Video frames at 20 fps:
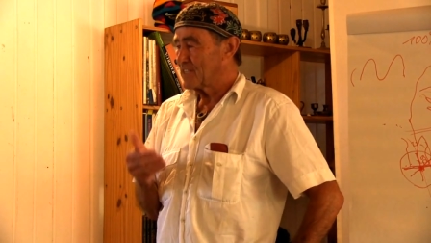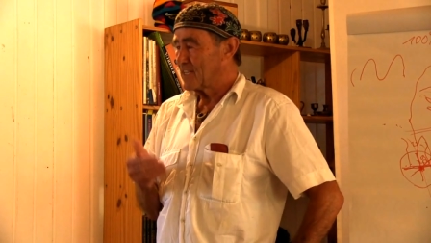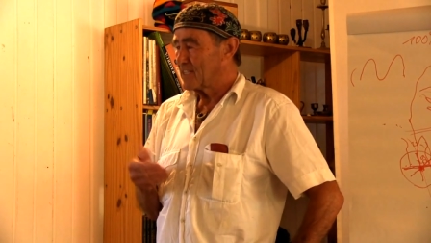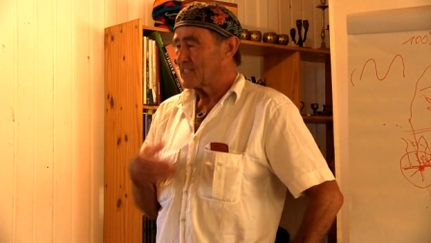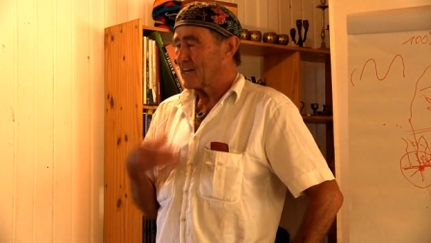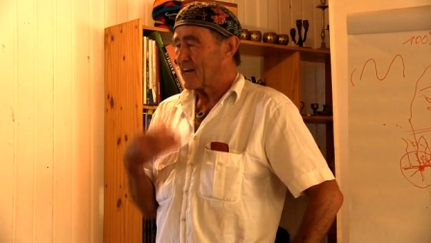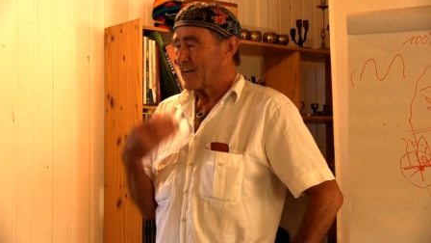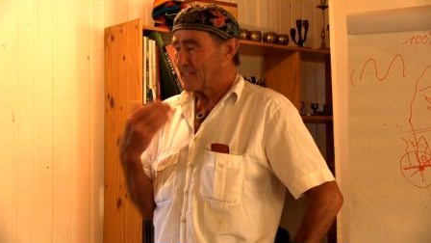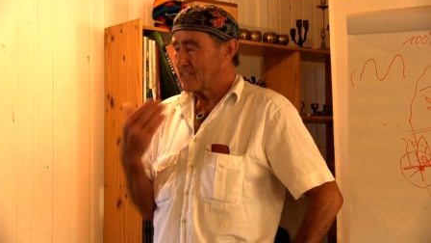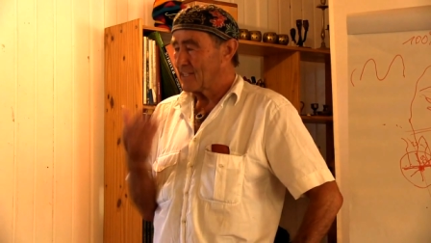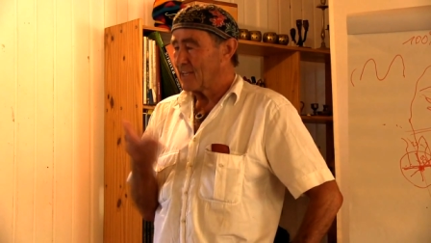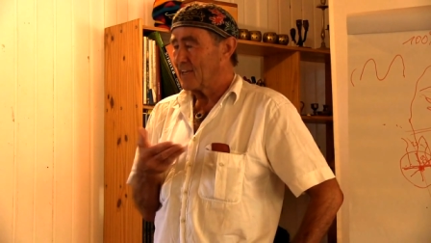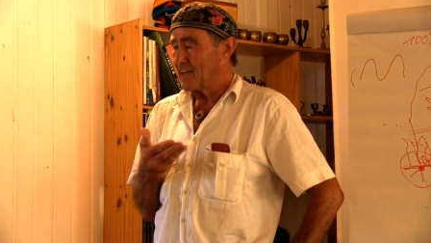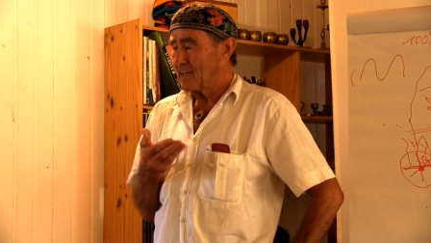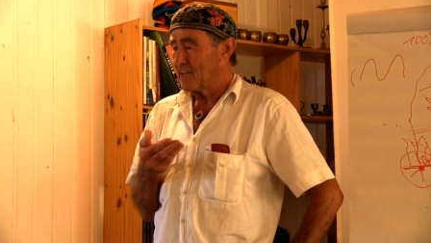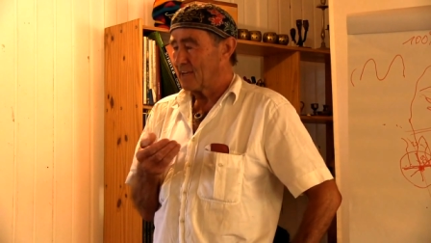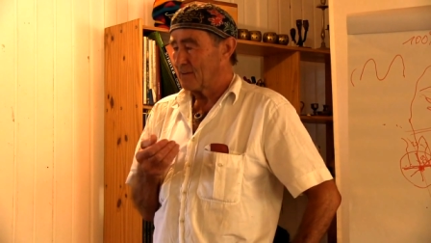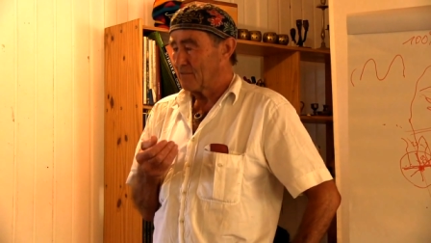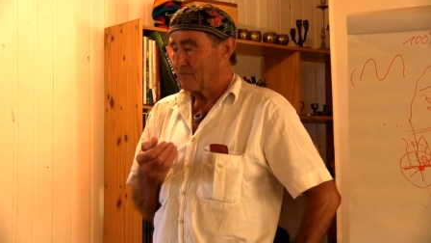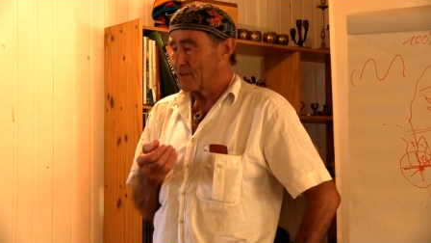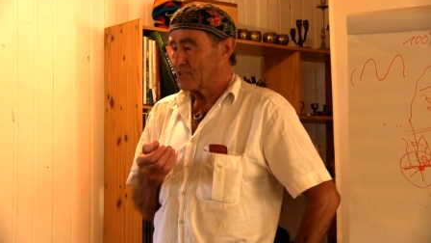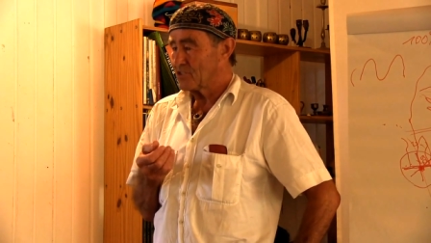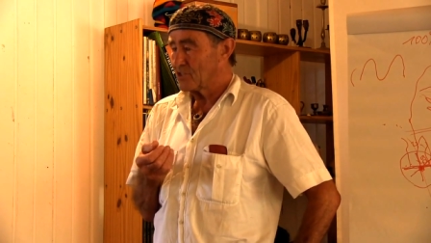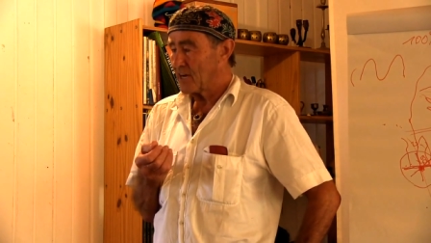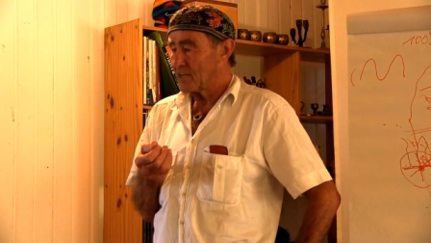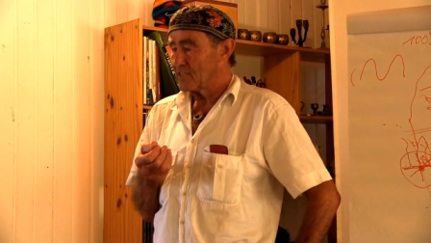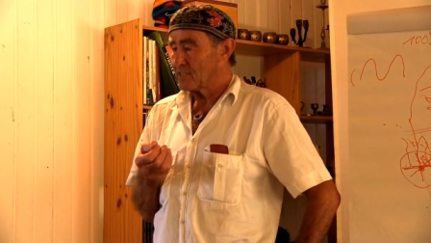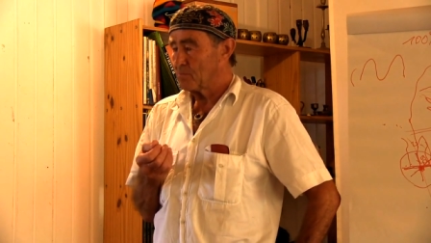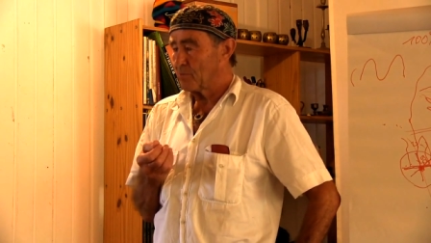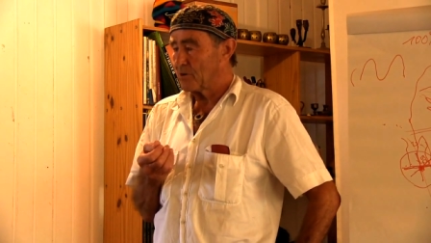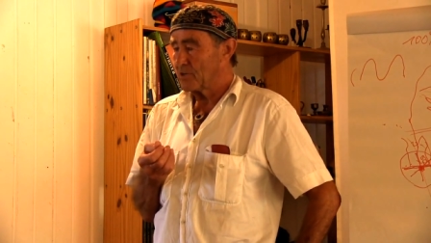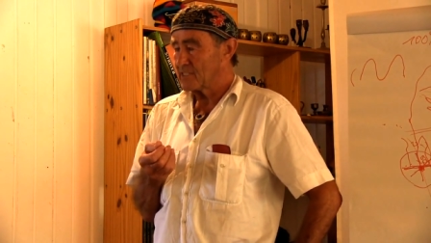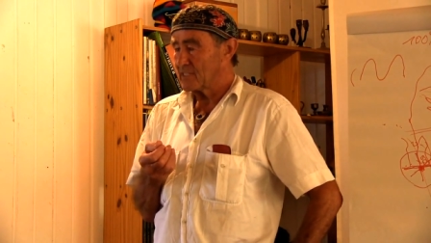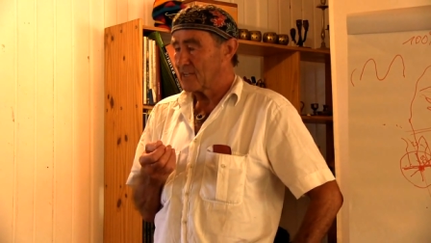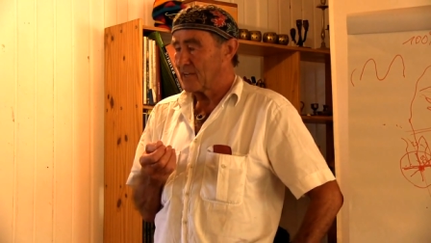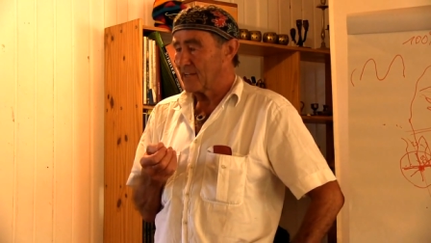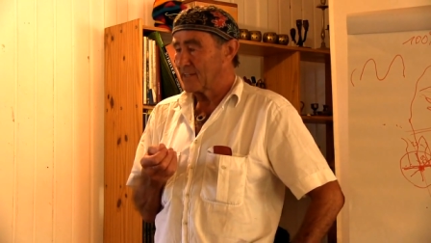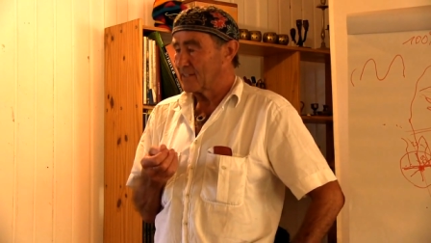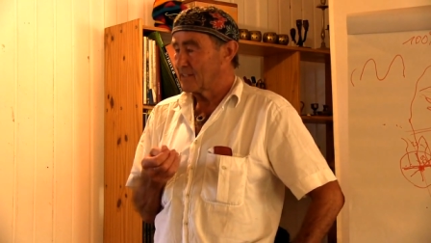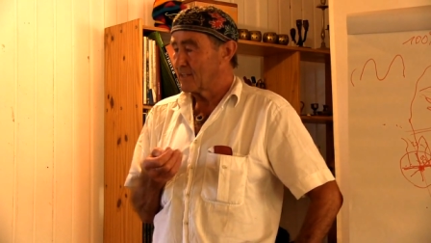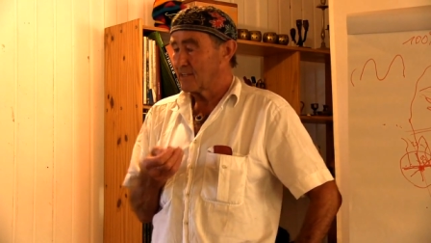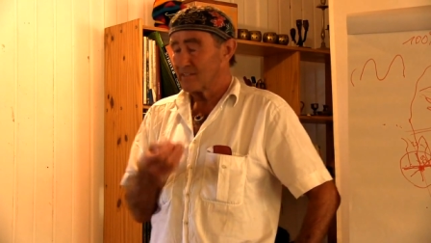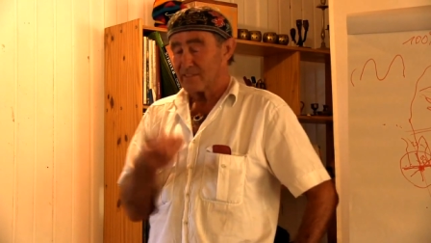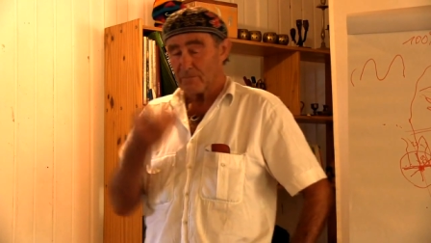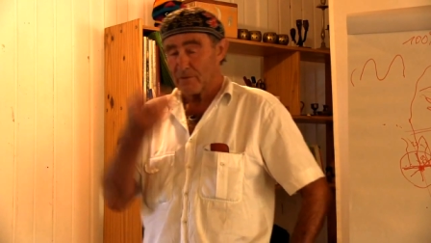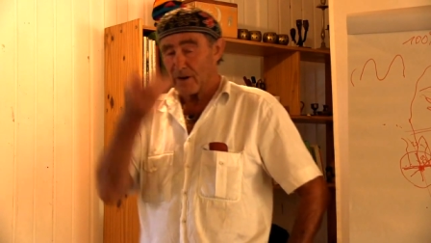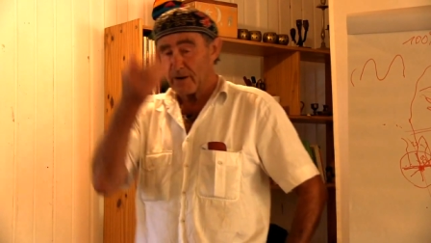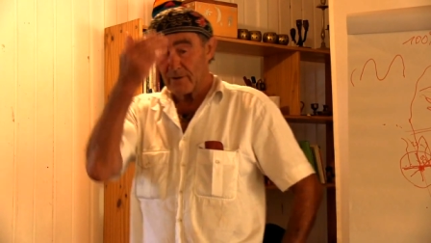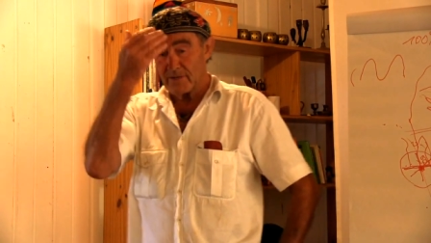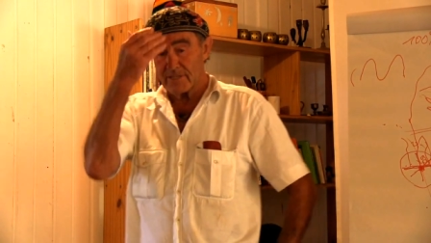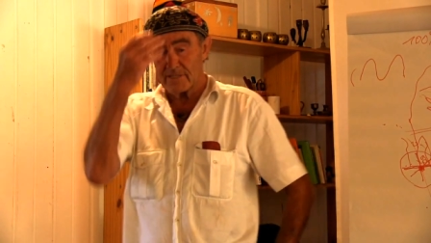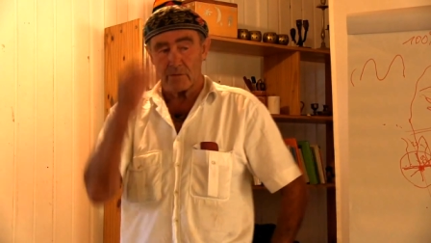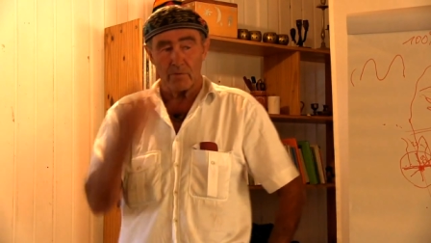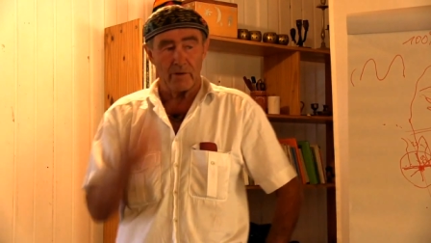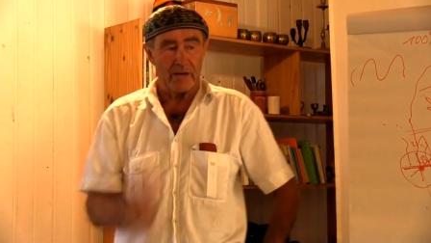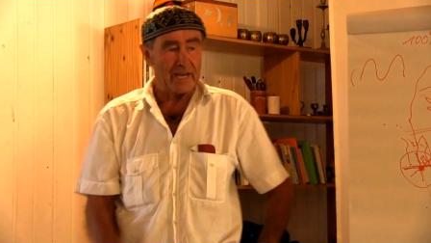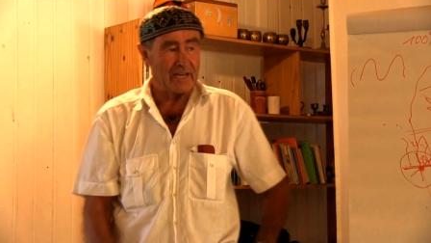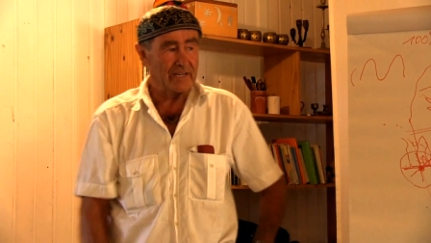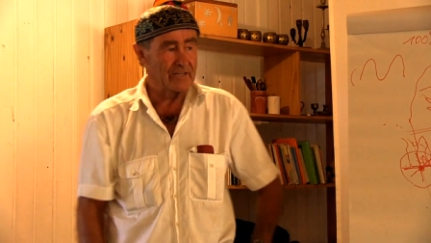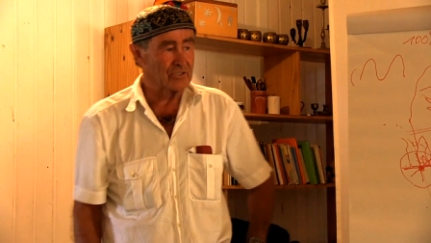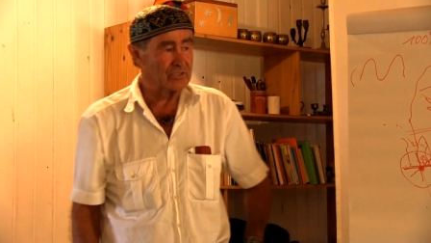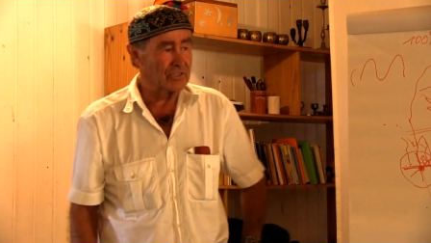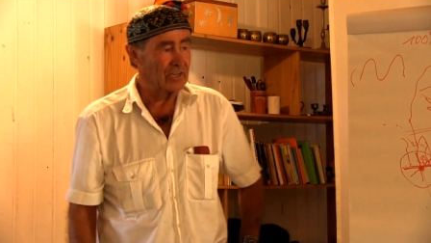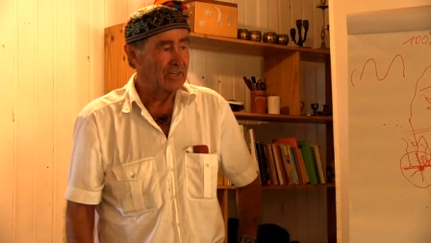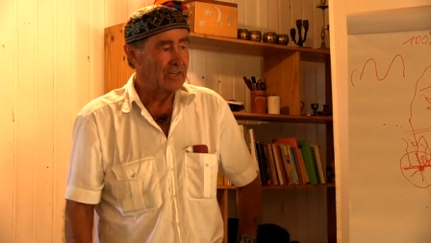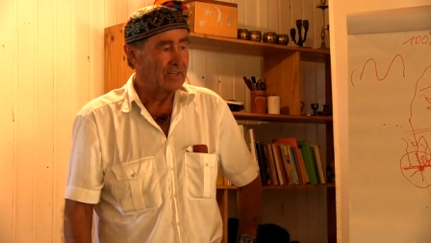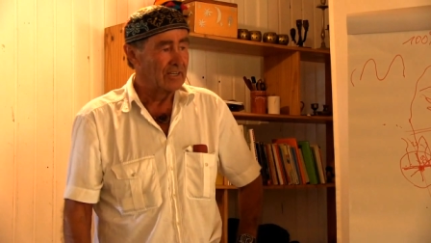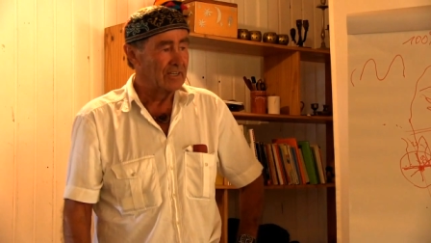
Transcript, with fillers: this idea we just present, it's very strange